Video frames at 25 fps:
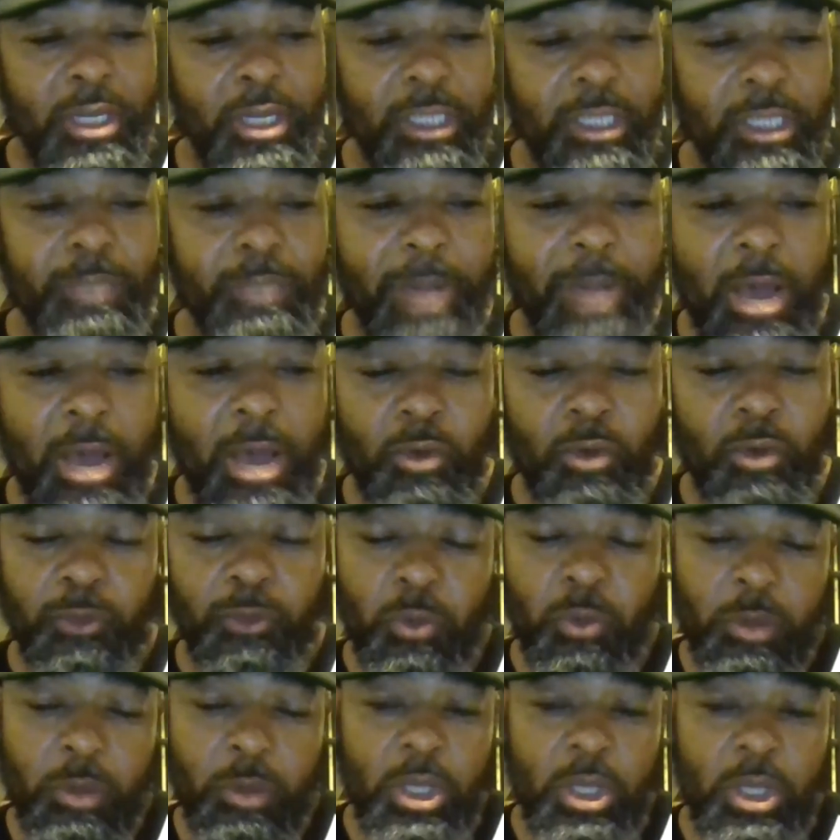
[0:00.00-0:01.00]
It's
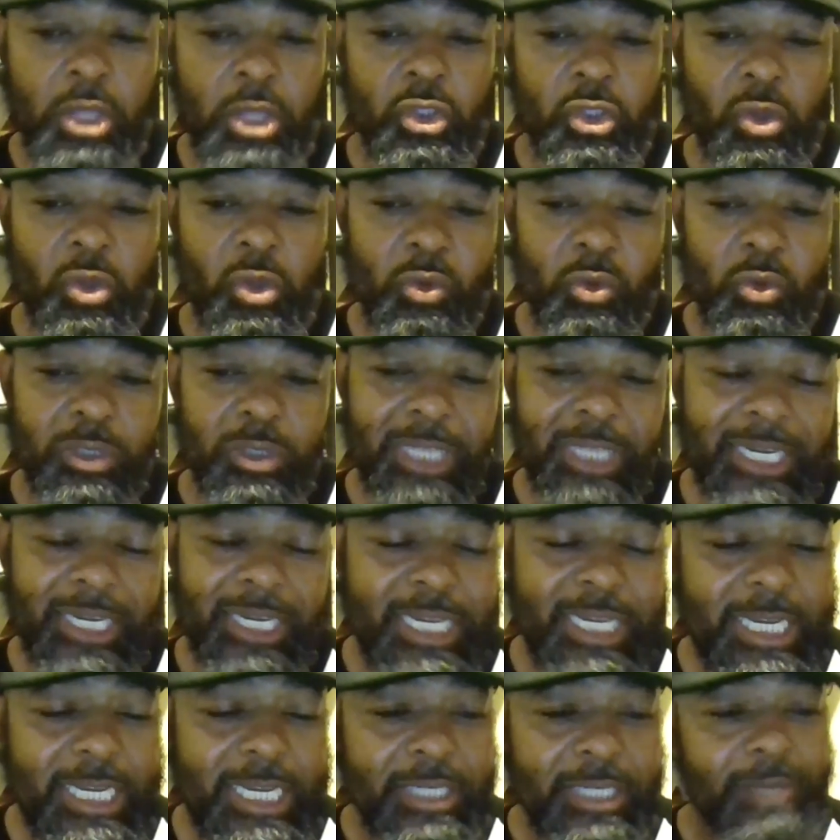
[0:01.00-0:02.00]
powerful. So they
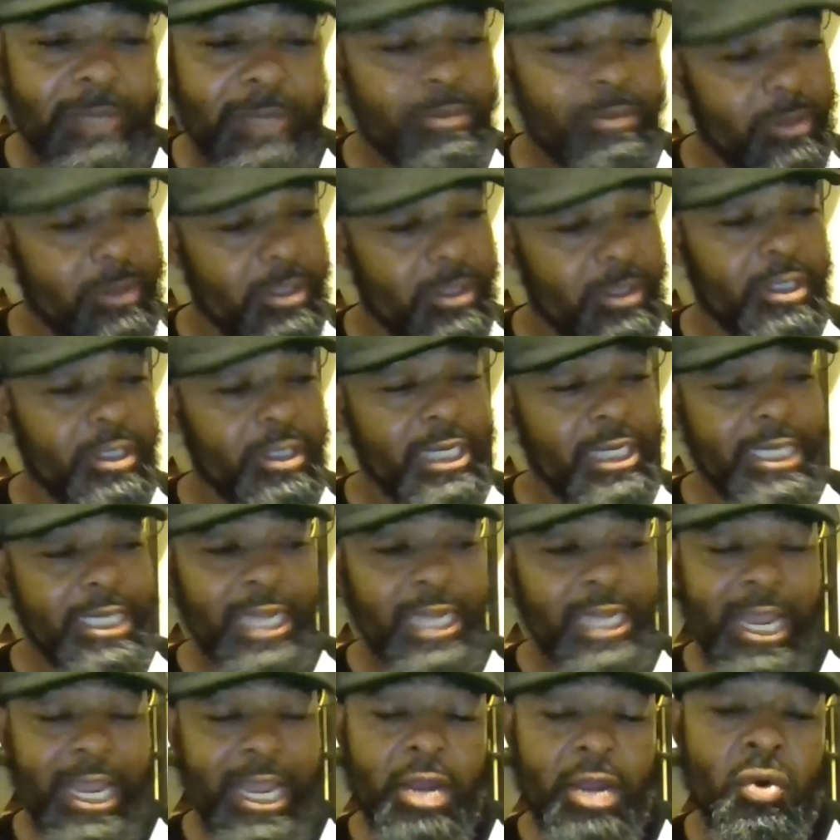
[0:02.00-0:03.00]
need to
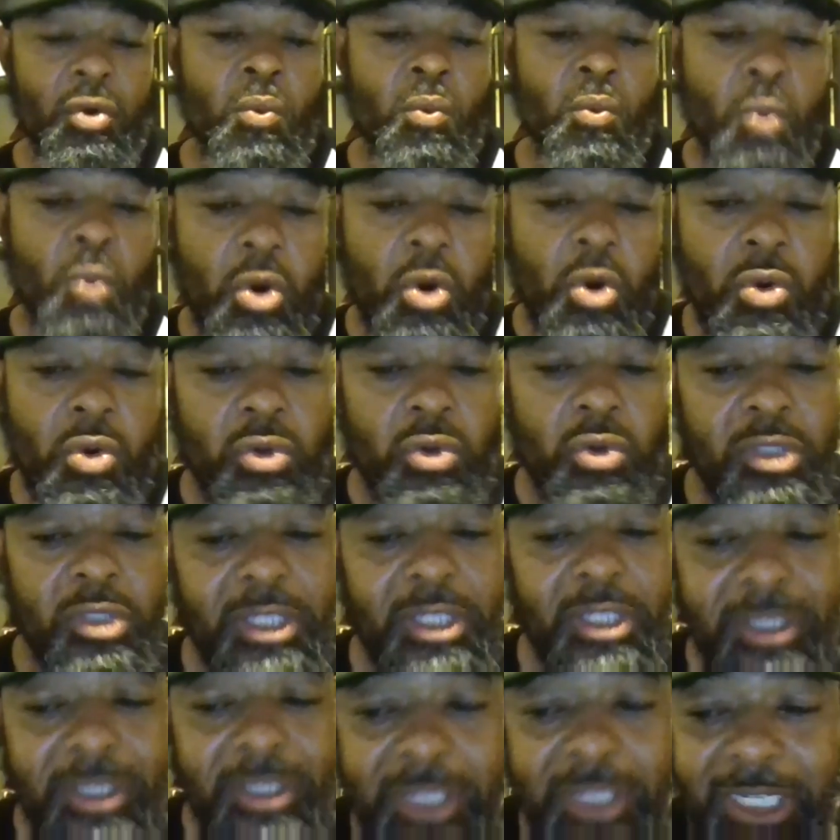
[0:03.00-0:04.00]
hear them words
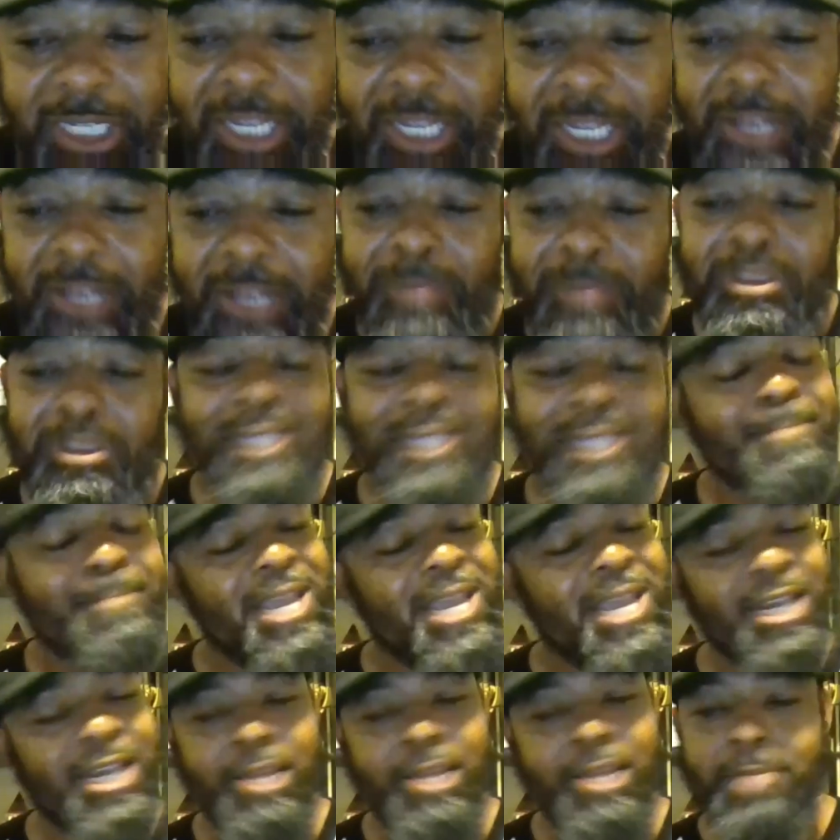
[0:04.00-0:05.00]
to get them,
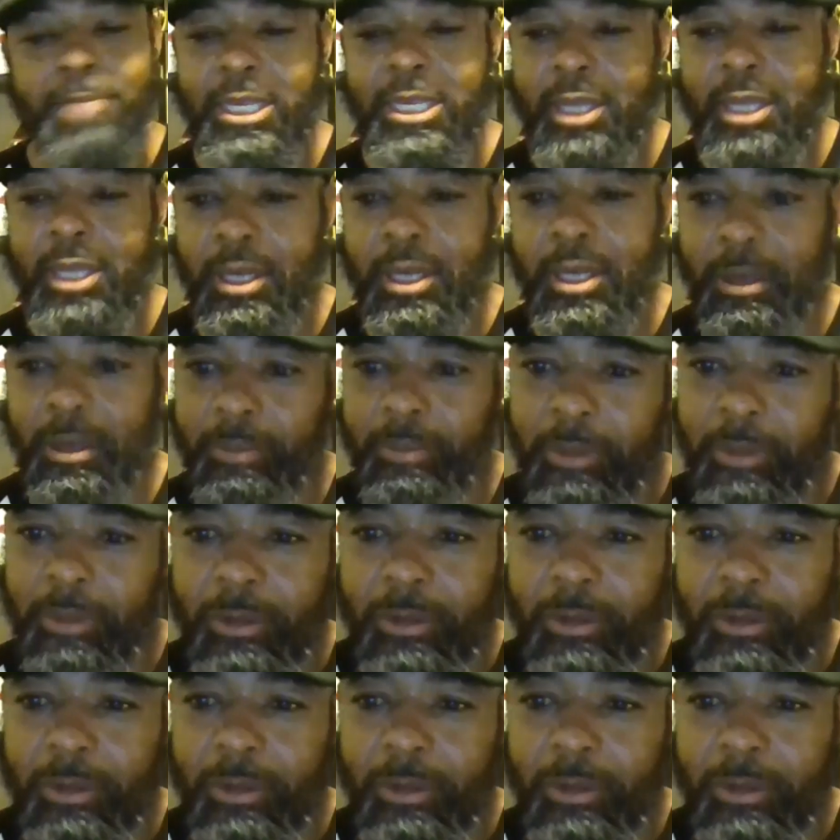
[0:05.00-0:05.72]
man, let me get up.